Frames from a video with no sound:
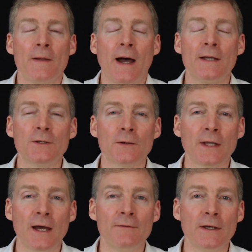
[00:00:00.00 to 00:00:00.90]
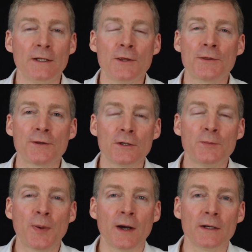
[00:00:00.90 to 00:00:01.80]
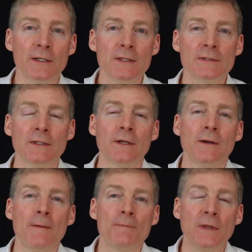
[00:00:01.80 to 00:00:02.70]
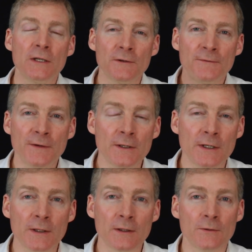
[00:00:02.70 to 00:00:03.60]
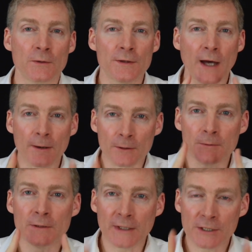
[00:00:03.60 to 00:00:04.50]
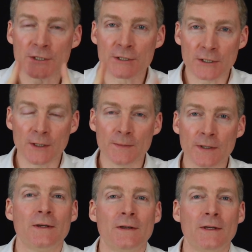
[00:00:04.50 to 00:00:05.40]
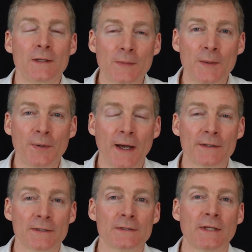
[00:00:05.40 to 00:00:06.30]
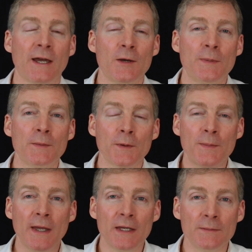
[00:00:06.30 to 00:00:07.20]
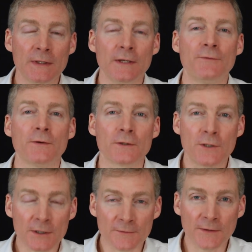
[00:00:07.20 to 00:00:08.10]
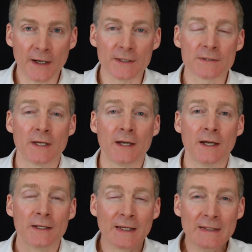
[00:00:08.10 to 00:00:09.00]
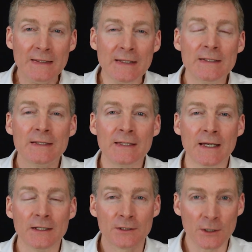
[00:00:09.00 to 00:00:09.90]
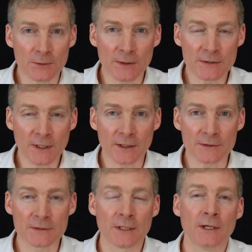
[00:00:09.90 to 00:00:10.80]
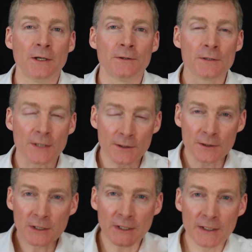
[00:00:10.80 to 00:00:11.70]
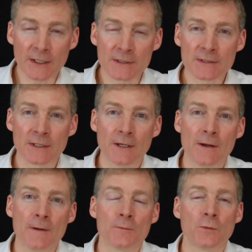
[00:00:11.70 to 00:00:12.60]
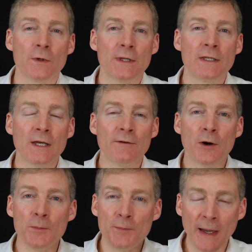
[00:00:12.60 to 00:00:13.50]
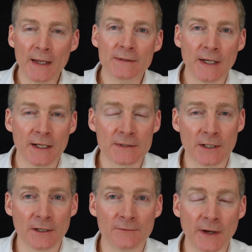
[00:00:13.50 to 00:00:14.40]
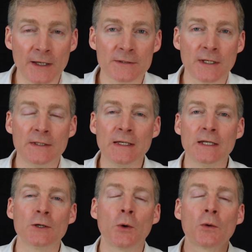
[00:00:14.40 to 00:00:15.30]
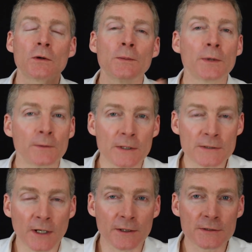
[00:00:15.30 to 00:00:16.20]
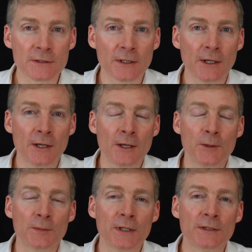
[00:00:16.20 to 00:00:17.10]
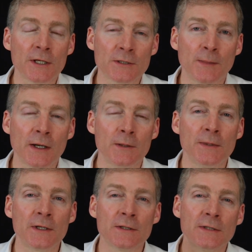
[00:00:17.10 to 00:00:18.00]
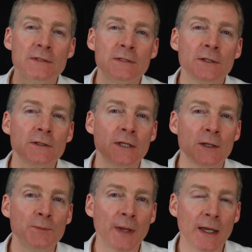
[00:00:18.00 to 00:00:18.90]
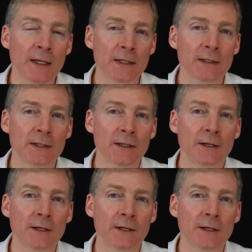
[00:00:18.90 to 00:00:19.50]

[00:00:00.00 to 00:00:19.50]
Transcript: I don't have any third parties interfering with our relationship. In my practice, I have people paying me for good advice and I need to get good results. There's other clinics where they give out bad dietary advice and they get horrible results but it doesn't matter because they still get paid.